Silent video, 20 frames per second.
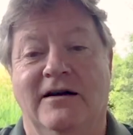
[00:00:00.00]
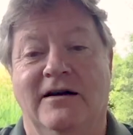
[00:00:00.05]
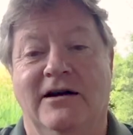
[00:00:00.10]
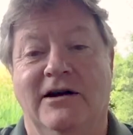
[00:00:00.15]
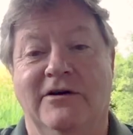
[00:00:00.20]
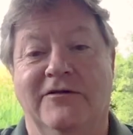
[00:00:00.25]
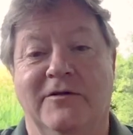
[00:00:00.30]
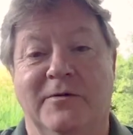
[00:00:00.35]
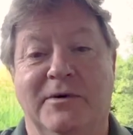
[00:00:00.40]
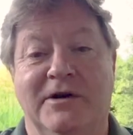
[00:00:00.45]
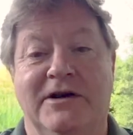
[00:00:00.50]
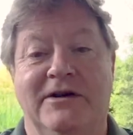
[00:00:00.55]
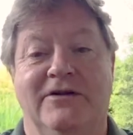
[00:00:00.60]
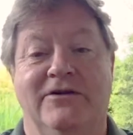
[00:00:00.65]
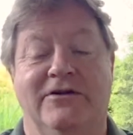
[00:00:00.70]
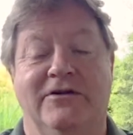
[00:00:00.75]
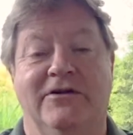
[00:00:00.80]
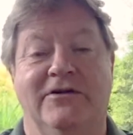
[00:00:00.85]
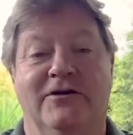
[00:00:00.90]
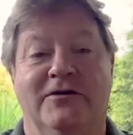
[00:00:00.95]
Hello everybody,
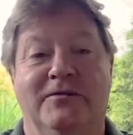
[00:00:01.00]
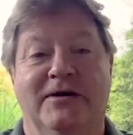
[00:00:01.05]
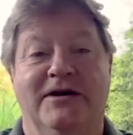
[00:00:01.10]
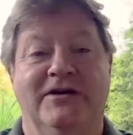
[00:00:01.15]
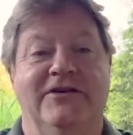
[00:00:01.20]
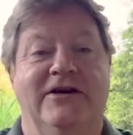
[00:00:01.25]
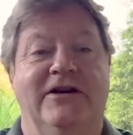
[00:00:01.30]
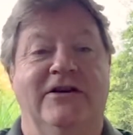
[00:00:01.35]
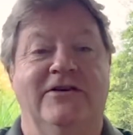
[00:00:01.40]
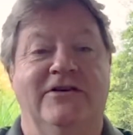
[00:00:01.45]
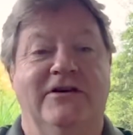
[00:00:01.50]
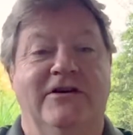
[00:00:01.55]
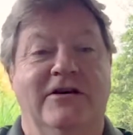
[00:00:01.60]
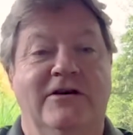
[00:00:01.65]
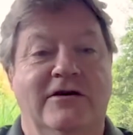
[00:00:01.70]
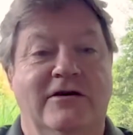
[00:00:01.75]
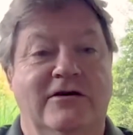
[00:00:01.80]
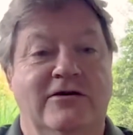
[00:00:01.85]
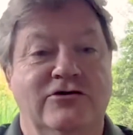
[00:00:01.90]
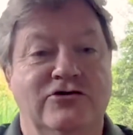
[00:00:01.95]
so this is Mentality
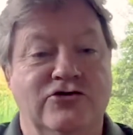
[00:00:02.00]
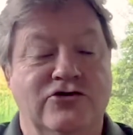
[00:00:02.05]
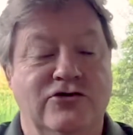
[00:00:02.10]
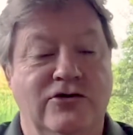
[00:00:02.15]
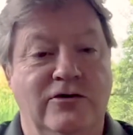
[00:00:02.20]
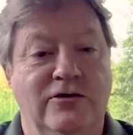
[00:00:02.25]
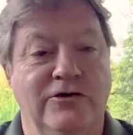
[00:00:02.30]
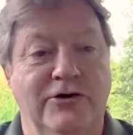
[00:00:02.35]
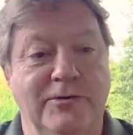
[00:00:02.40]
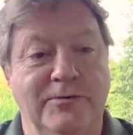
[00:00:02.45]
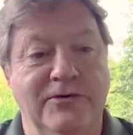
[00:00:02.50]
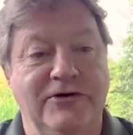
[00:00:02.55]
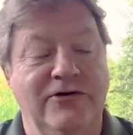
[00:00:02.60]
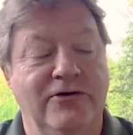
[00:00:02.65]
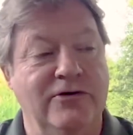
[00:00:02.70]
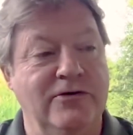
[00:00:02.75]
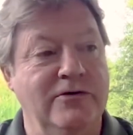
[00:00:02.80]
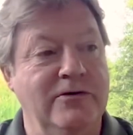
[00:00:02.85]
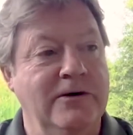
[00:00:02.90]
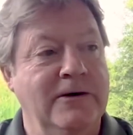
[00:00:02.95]
Control number
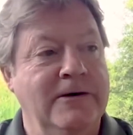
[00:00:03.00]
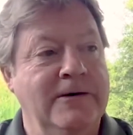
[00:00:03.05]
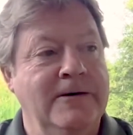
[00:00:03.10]
two.